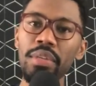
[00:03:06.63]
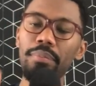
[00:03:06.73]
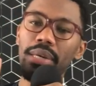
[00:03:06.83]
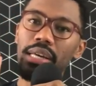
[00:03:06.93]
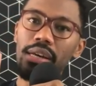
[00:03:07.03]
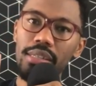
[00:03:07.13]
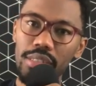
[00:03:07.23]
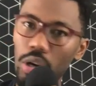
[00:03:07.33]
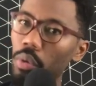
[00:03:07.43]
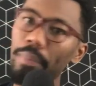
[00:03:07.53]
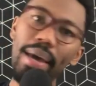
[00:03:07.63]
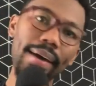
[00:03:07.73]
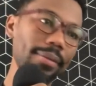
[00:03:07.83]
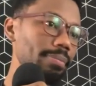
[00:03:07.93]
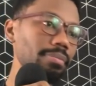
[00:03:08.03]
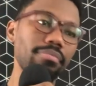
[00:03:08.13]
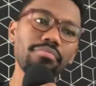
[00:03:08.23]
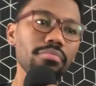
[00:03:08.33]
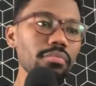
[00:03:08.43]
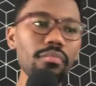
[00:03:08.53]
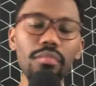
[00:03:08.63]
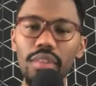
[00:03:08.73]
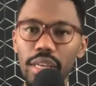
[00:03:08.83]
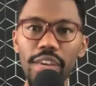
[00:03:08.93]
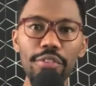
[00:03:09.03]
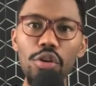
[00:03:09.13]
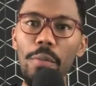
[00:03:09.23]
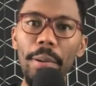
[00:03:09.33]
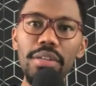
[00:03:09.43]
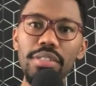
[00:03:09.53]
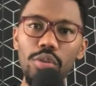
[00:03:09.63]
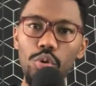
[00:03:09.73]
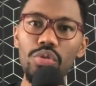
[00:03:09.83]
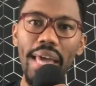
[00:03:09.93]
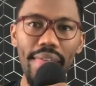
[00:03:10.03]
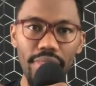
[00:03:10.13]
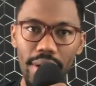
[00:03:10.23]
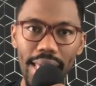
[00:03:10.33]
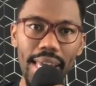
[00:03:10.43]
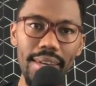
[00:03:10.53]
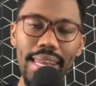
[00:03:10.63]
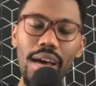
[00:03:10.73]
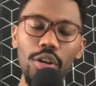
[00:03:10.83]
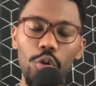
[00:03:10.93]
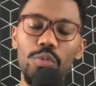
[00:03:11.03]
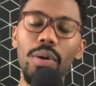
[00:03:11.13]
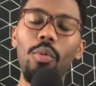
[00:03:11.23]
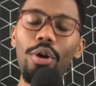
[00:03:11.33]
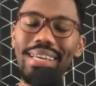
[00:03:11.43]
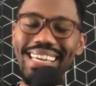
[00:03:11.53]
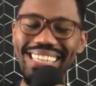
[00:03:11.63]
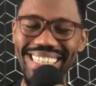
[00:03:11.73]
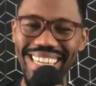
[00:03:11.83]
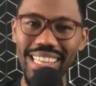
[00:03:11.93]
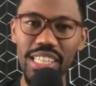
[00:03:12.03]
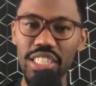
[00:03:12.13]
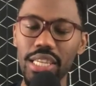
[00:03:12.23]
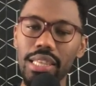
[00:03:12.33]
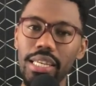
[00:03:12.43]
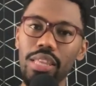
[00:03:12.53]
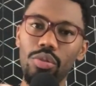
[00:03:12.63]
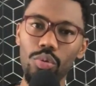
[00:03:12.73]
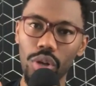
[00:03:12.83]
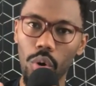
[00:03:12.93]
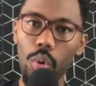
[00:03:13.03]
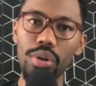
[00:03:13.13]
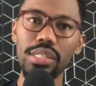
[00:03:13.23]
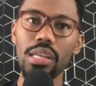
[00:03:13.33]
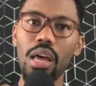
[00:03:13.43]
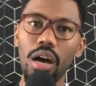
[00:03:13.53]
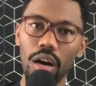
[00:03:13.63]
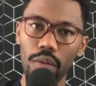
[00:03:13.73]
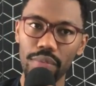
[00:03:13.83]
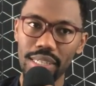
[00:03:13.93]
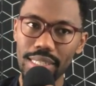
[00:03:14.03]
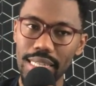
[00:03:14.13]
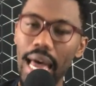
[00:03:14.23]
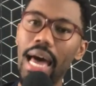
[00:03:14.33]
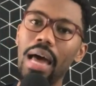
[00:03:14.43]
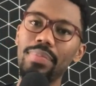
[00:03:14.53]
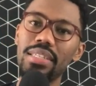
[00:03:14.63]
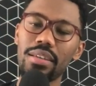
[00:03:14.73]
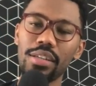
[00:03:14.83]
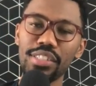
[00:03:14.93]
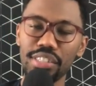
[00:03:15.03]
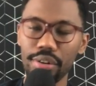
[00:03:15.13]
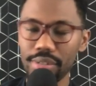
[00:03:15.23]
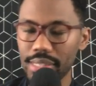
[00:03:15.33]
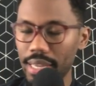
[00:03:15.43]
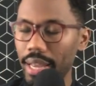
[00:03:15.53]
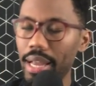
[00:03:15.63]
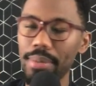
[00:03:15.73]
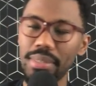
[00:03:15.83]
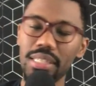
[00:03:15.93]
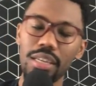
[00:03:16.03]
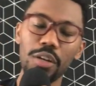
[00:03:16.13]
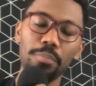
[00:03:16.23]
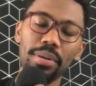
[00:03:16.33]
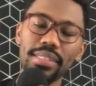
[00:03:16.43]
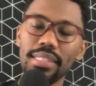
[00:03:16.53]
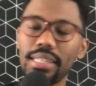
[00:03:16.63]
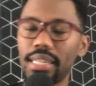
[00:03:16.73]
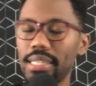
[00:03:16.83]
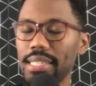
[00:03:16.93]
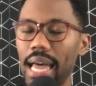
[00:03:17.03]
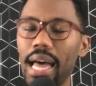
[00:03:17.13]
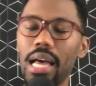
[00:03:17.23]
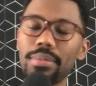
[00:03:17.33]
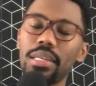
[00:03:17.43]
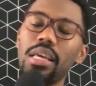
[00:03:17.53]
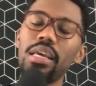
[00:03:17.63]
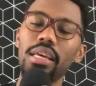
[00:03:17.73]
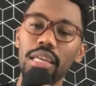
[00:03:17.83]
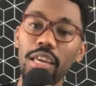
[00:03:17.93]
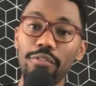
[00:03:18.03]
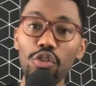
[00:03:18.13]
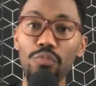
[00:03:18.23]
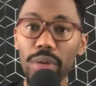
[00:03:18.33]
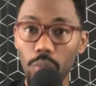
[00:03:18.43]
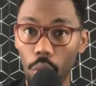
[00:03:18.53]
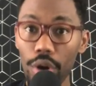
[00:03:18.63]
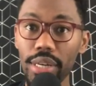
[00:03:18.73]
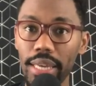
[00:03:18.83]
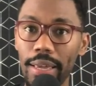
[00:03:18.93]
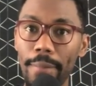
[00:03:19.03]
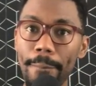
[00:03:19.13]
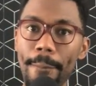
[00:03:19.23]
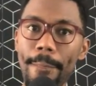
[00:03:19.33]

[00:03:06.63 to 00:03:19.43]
Because going back, if you're a person who's had their head down and who's been working diligently through the course of this time, these uncertain times, these unprecedented times, if you've been working,